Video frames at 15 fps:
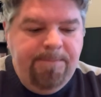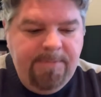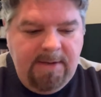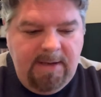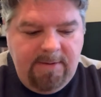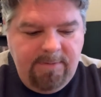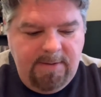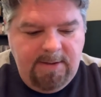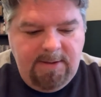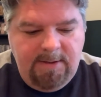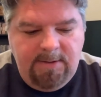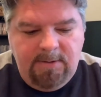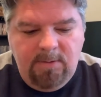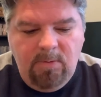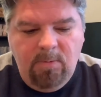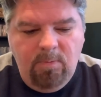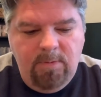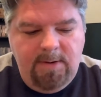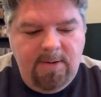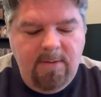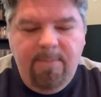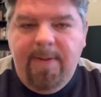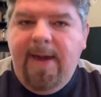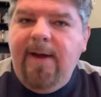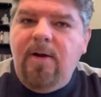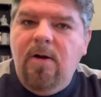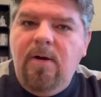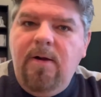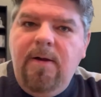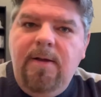And then we're back
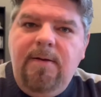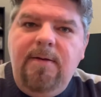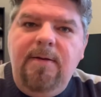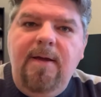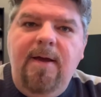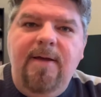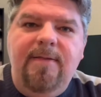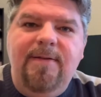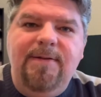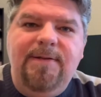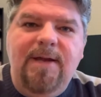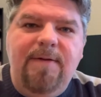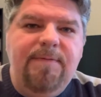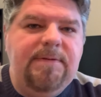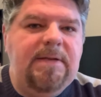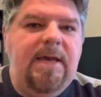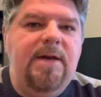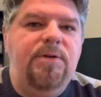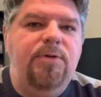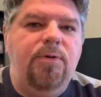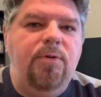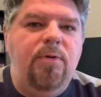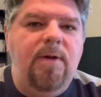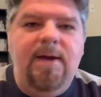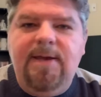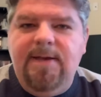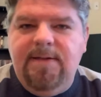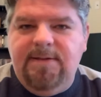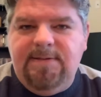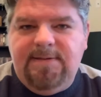on the tough schedule
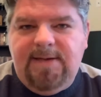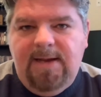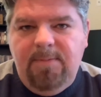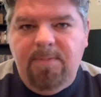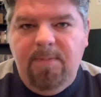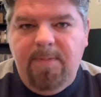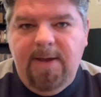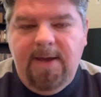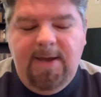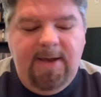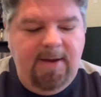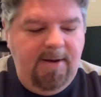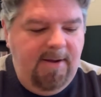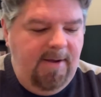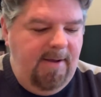against Tampa Bay.